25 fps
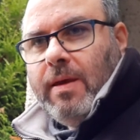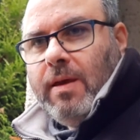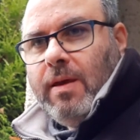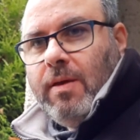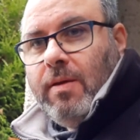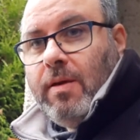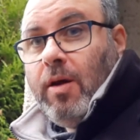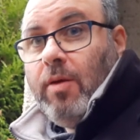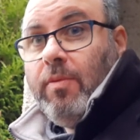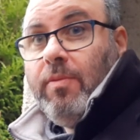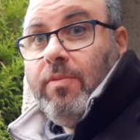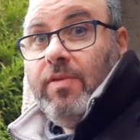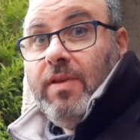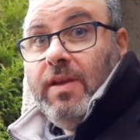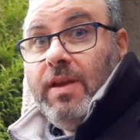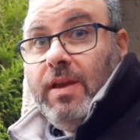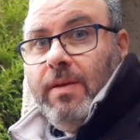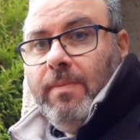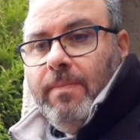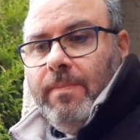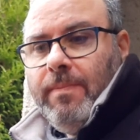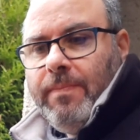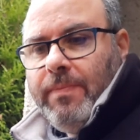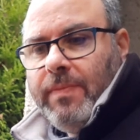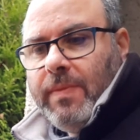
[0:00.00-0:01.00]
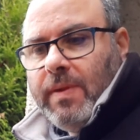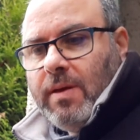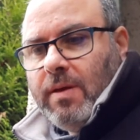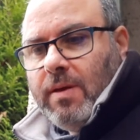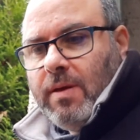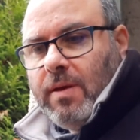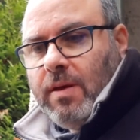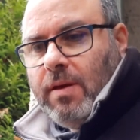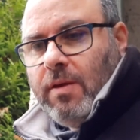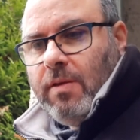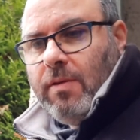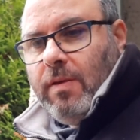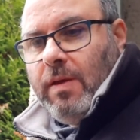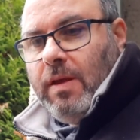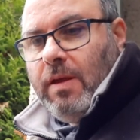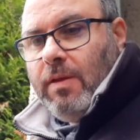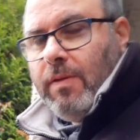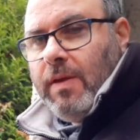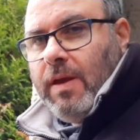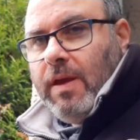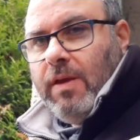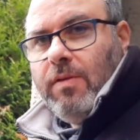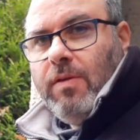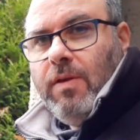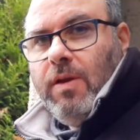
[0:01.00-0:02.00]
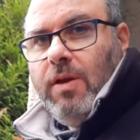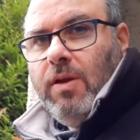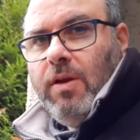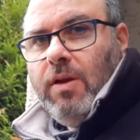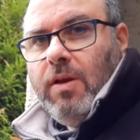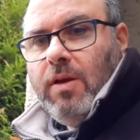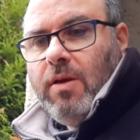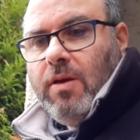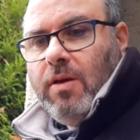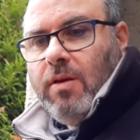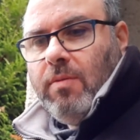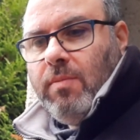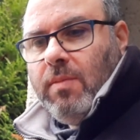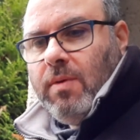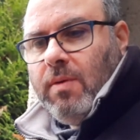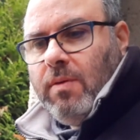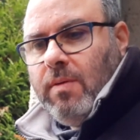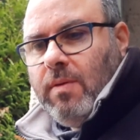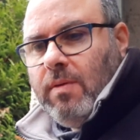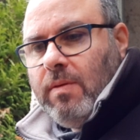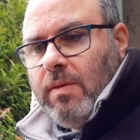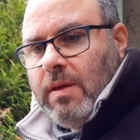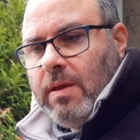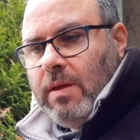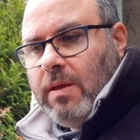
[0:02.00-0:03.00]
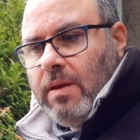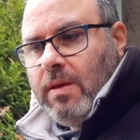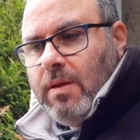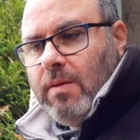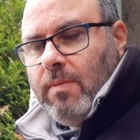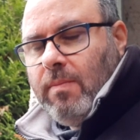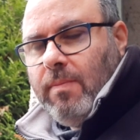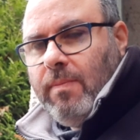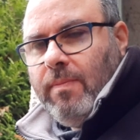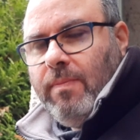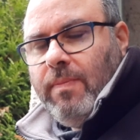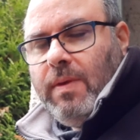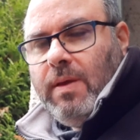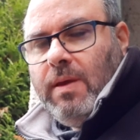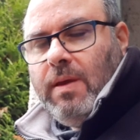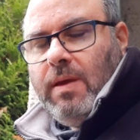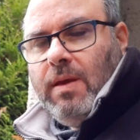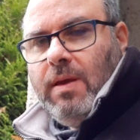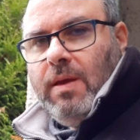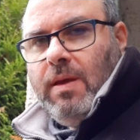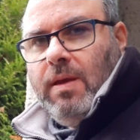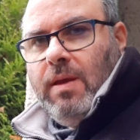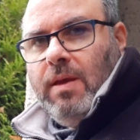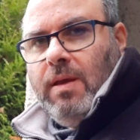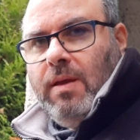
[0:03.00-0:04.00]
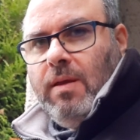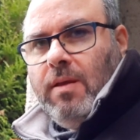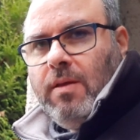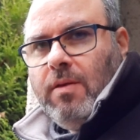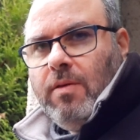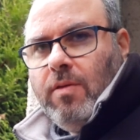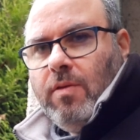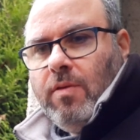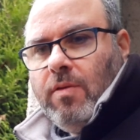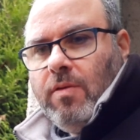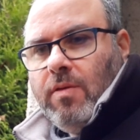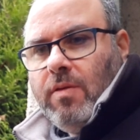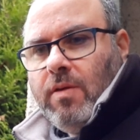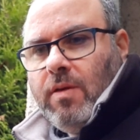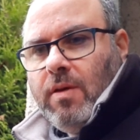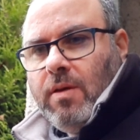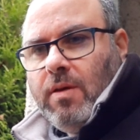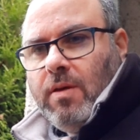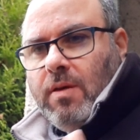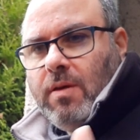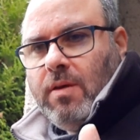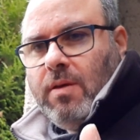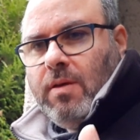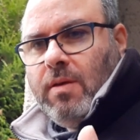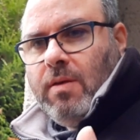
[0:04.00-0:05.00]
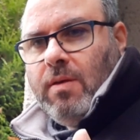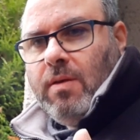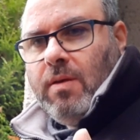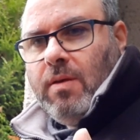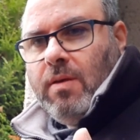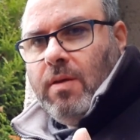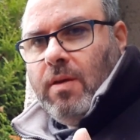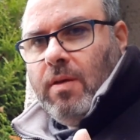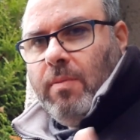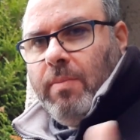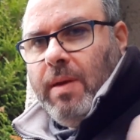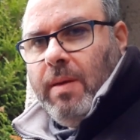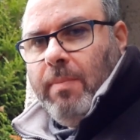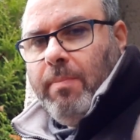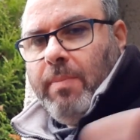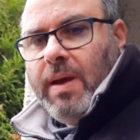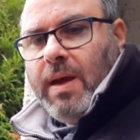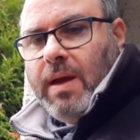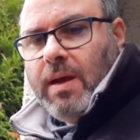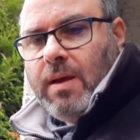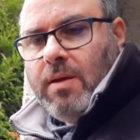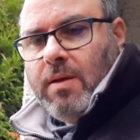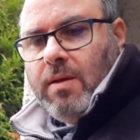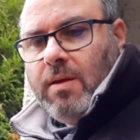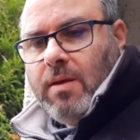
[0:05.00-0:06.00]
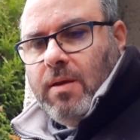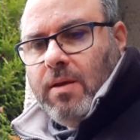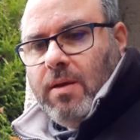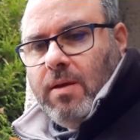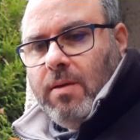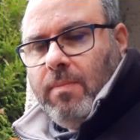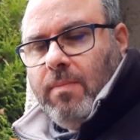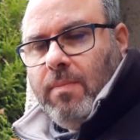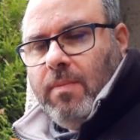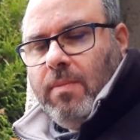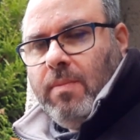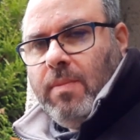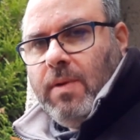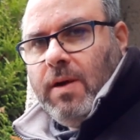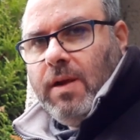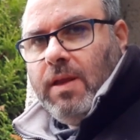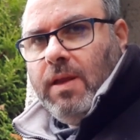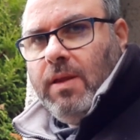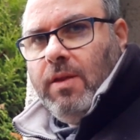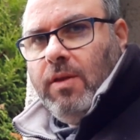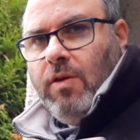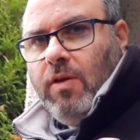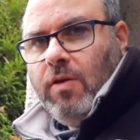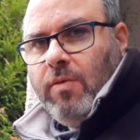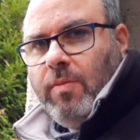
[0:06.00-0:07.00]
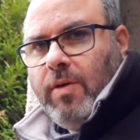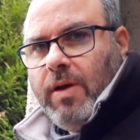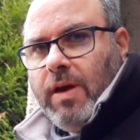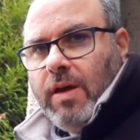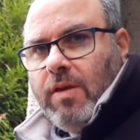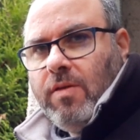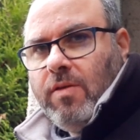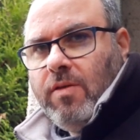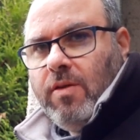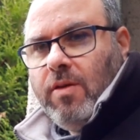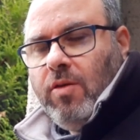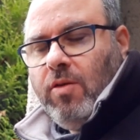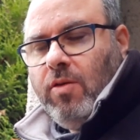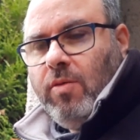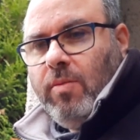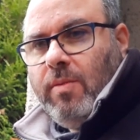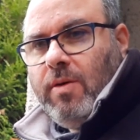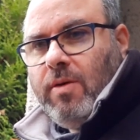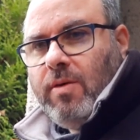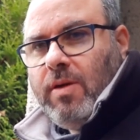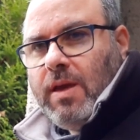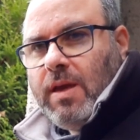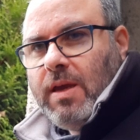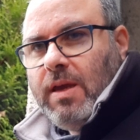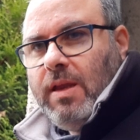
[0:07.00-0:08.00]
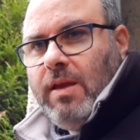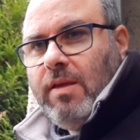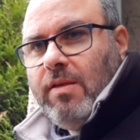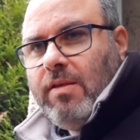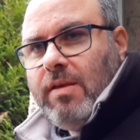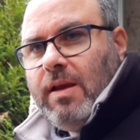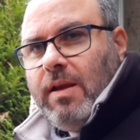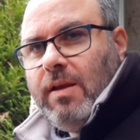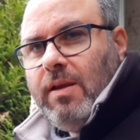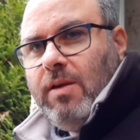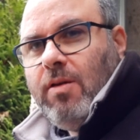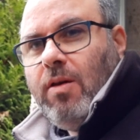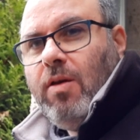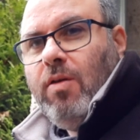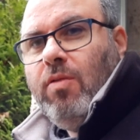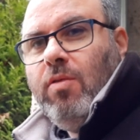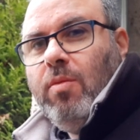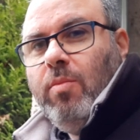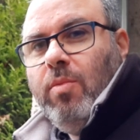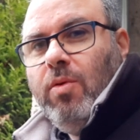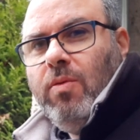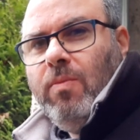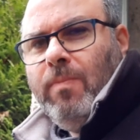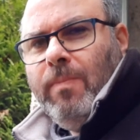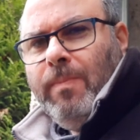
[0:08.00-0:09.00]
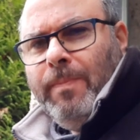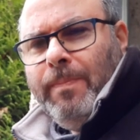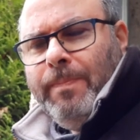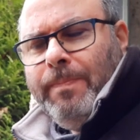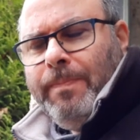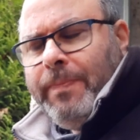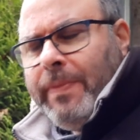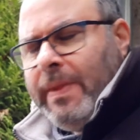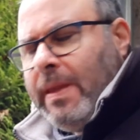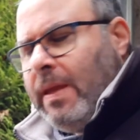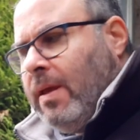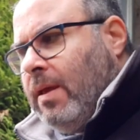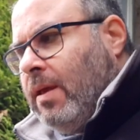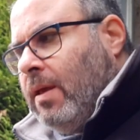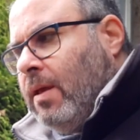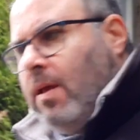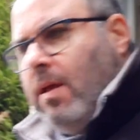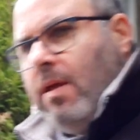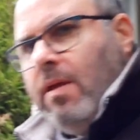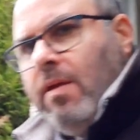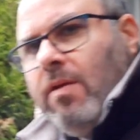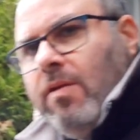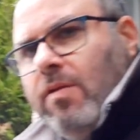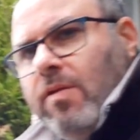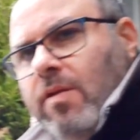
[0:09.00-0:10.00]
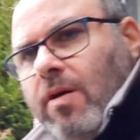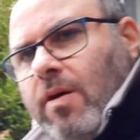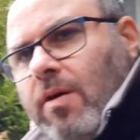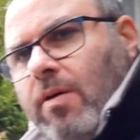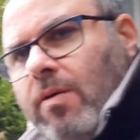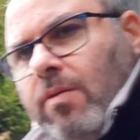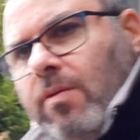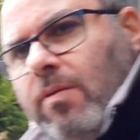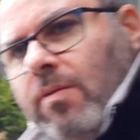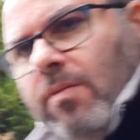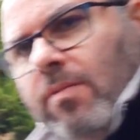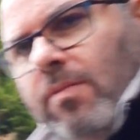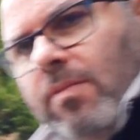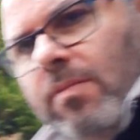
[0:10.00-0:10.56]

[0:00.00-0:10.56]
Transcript: hopefully. It's these things that you learn, because a bit back I didn't use my external mic and it sounded horrible. So